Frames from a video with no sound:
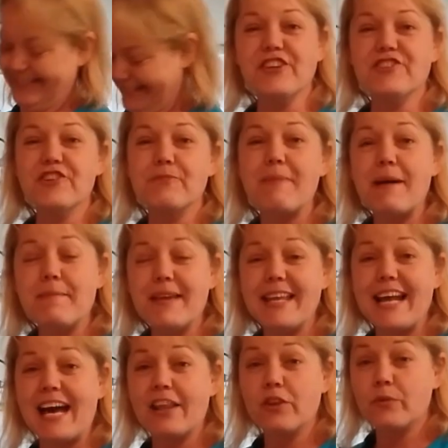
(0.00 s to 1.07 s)
So I took my
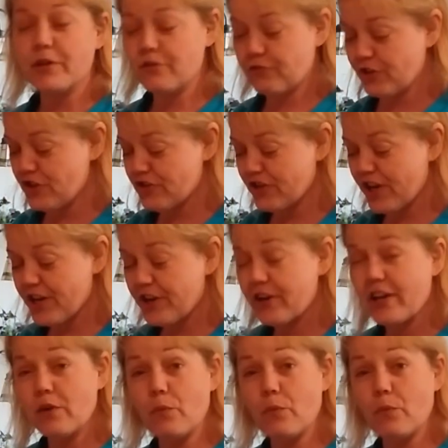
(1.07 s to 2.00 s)
meat out of the refrigerator,